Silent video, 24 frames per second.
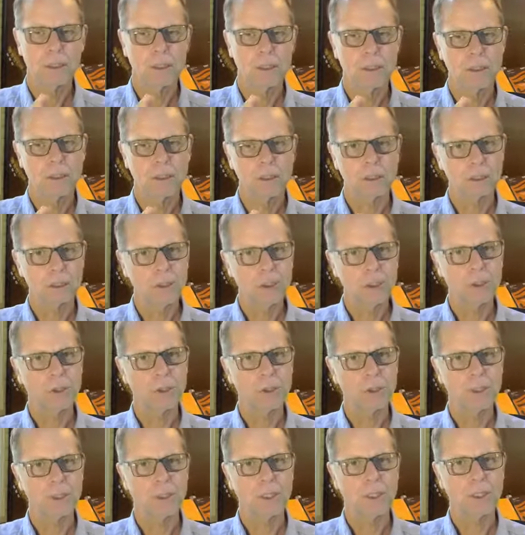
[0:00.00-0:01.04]
to short
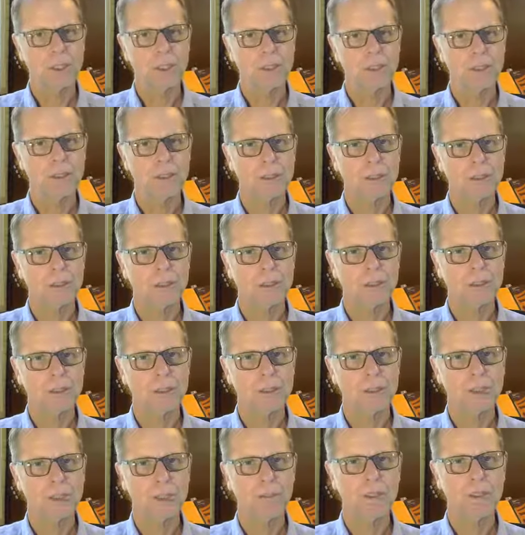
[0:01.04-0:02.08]
circuit it, to do
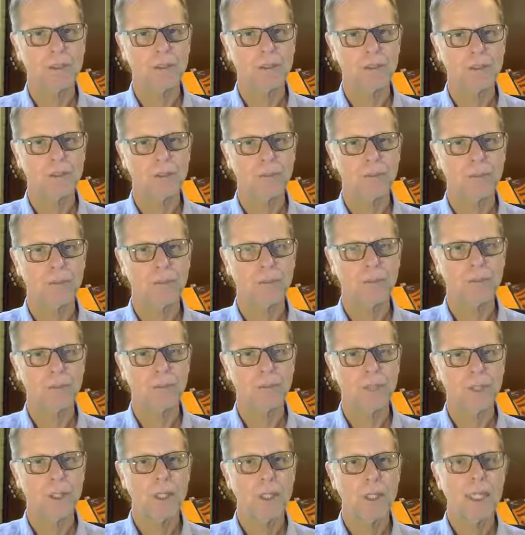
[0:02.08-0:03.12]
something different.
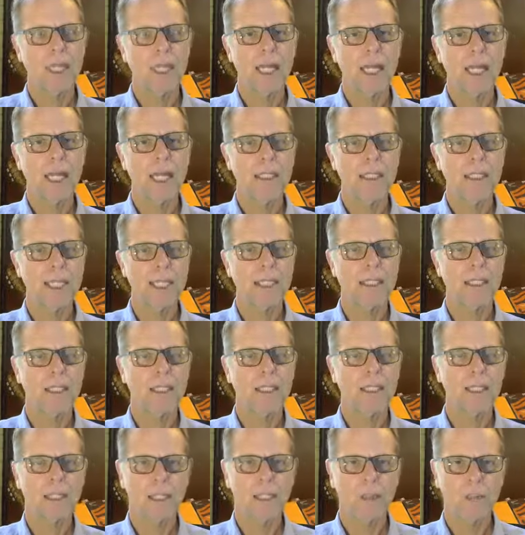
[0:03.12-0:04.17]
And then
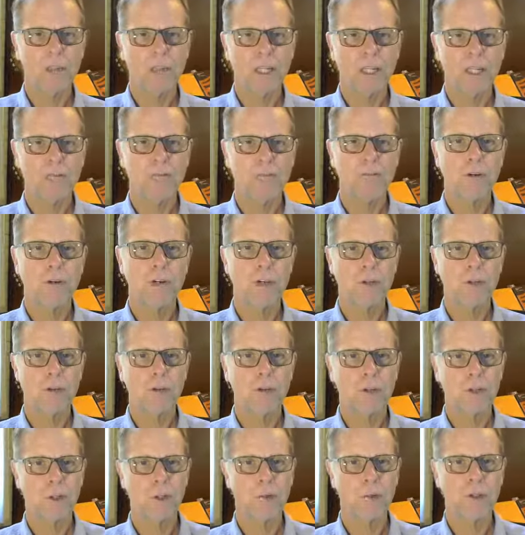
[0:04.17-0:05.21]
we can follow
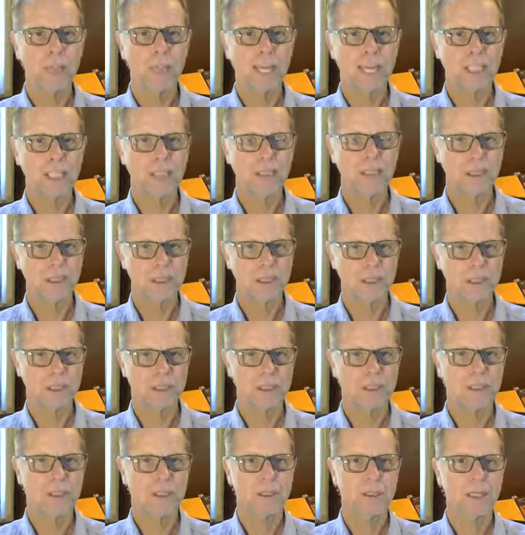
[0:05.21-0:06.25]
through with actions
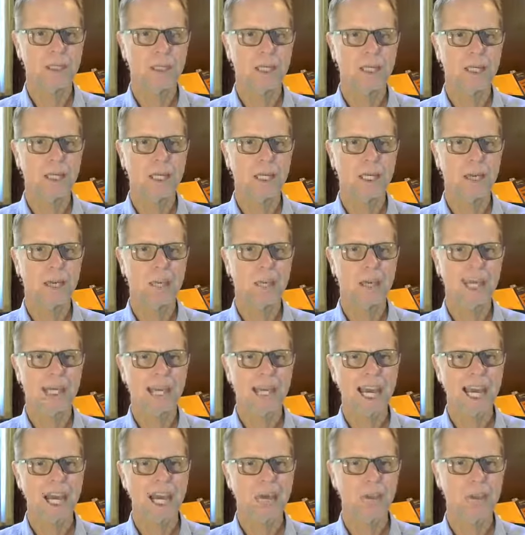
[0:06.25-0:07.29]
about
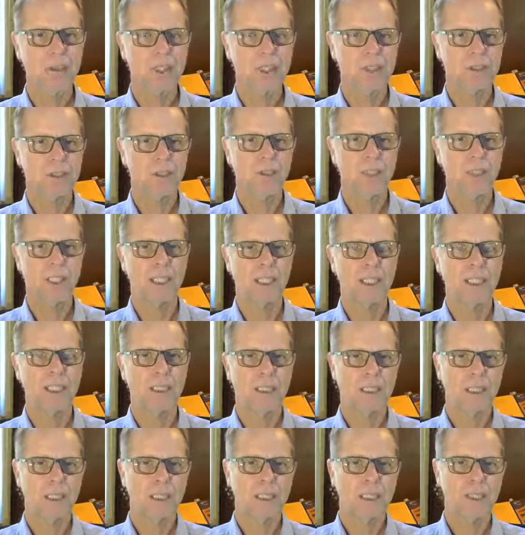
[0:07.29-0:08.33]
how we can do that.
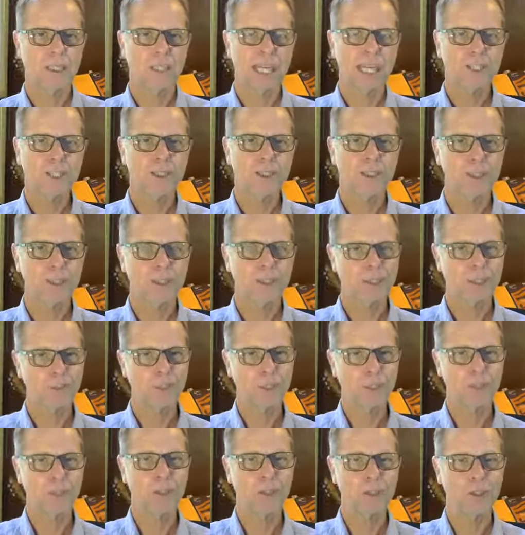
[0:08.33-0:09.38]
The actions that
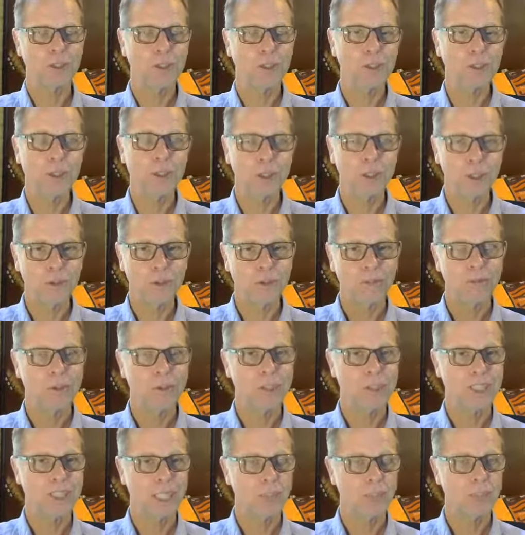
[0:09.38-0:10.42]
we could do, for
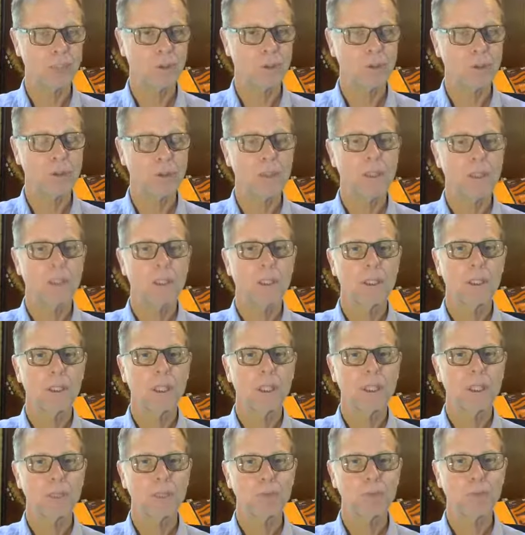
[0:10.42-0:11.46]
example,
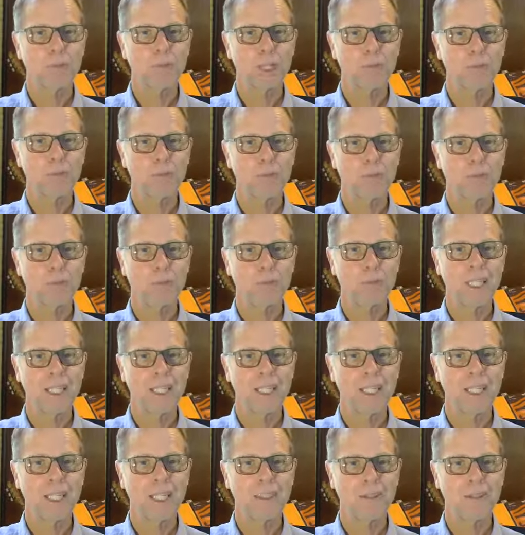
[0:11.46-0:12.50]
is when we